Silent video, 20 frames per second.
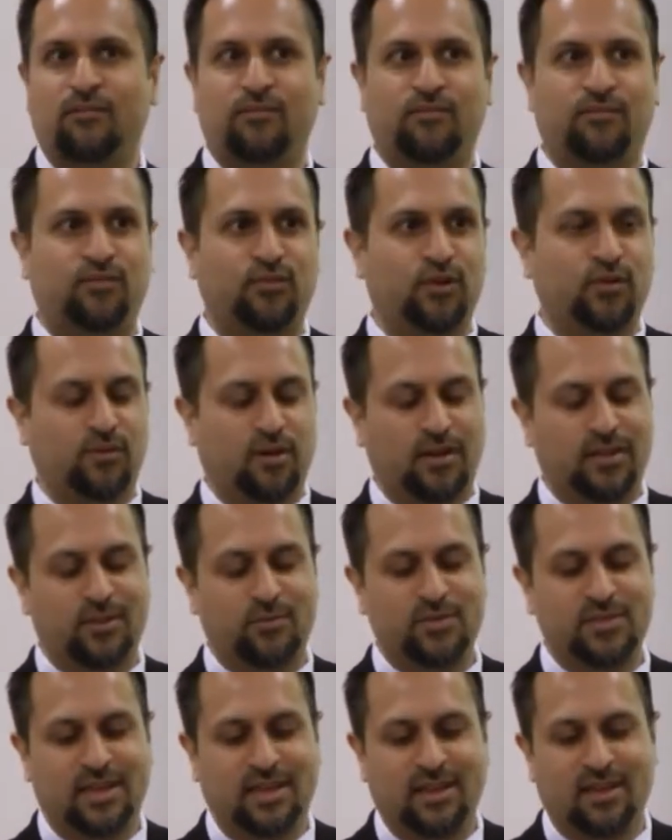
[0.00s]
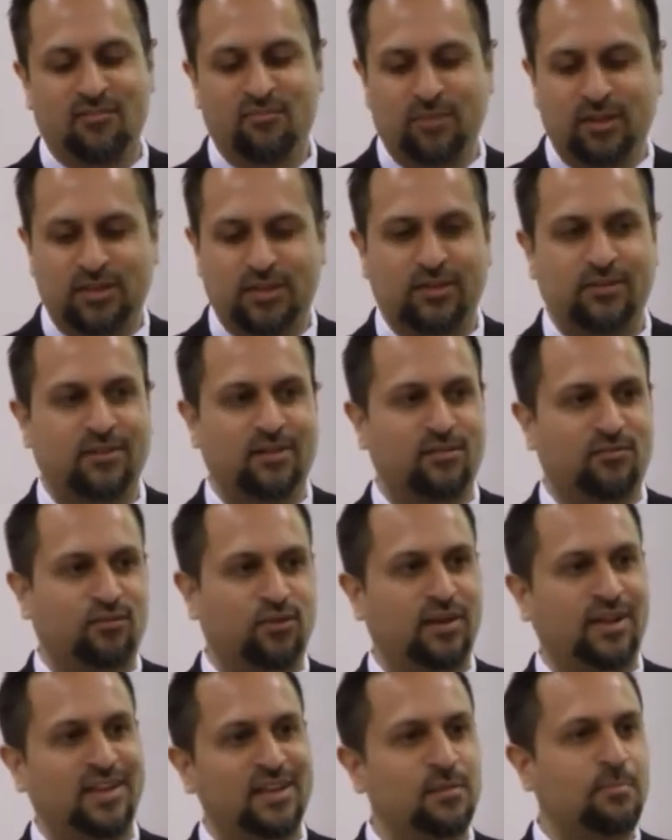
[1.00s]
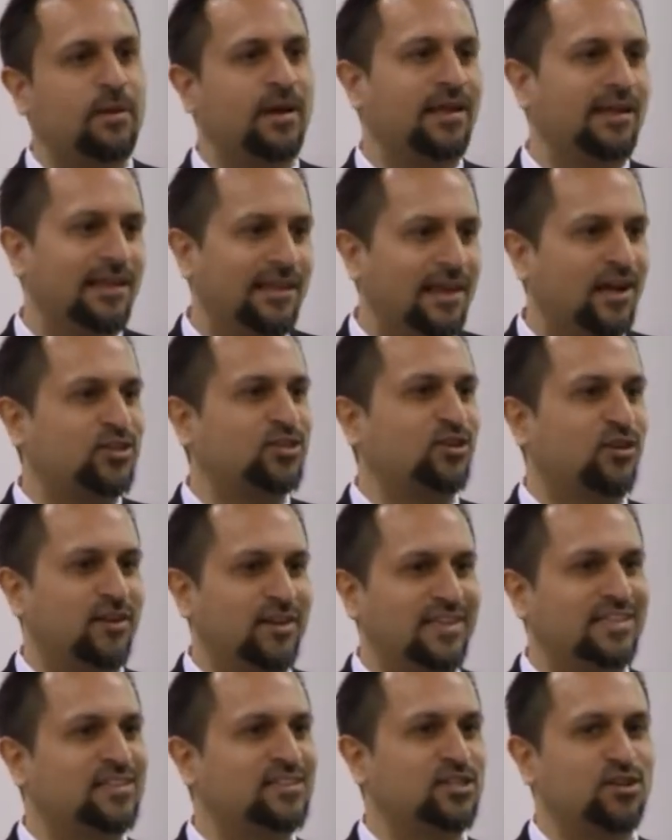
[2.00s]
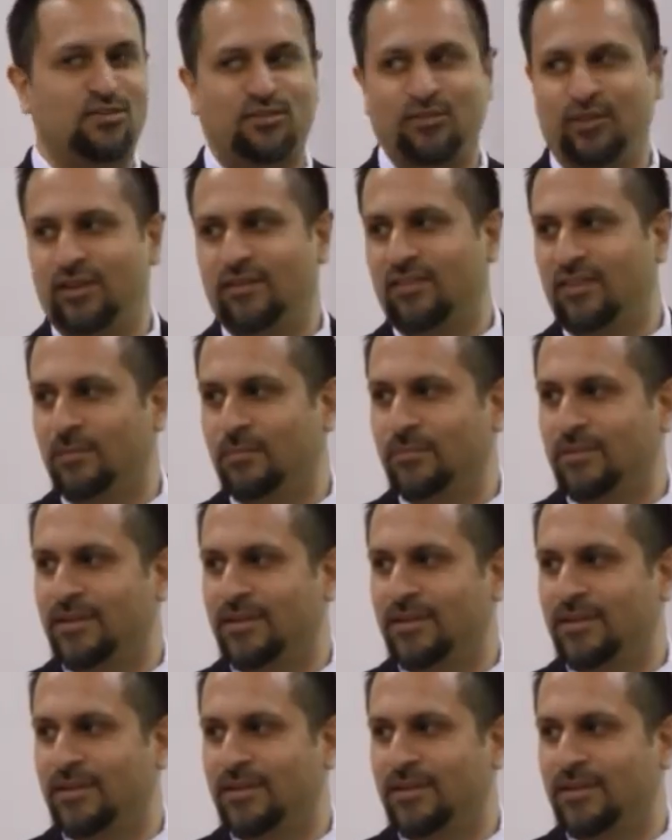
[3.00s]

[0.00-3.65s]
for, there was enough material for an independent lecture on each three of them.